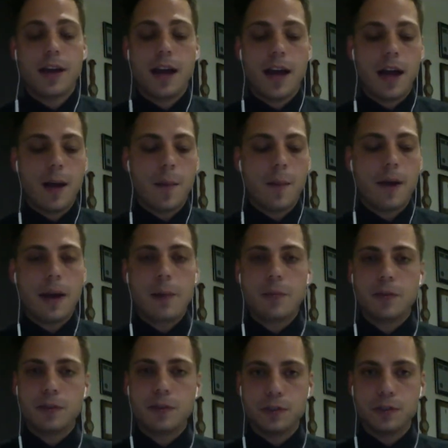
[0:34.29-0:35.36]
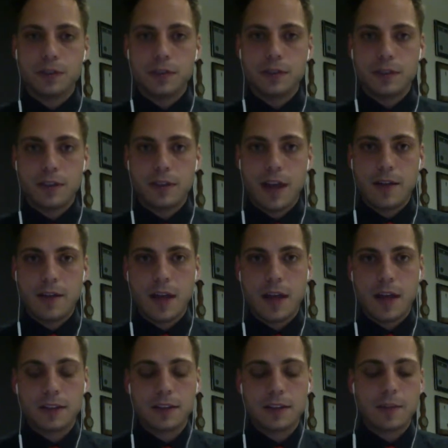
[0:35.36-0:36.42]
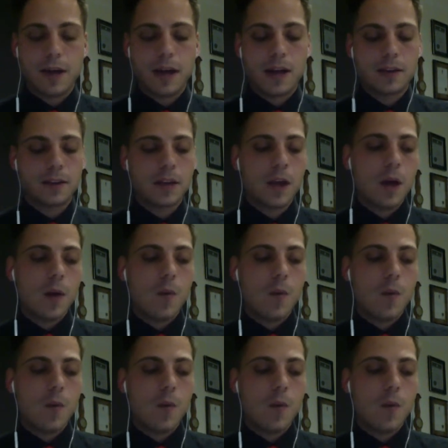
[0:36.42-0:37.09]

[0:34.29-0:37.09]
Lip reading: A number of students have asked in the past